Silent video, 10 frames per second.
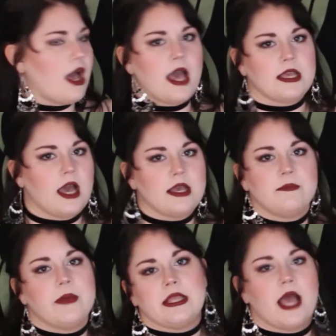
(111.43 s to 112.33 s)

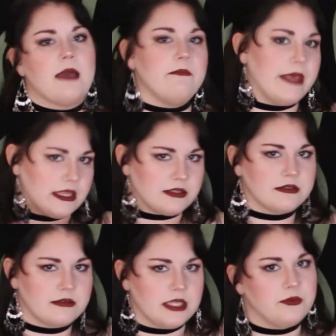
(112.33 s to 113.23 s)
I meant
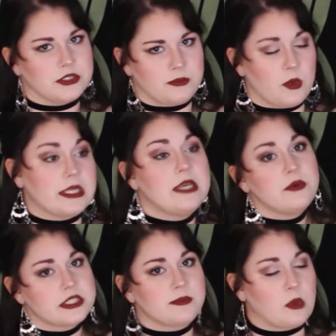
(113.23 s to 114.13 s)
he was deployed. He
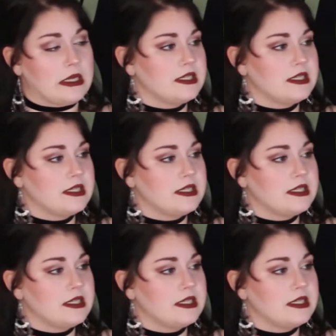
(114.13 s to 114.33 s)
was deployed.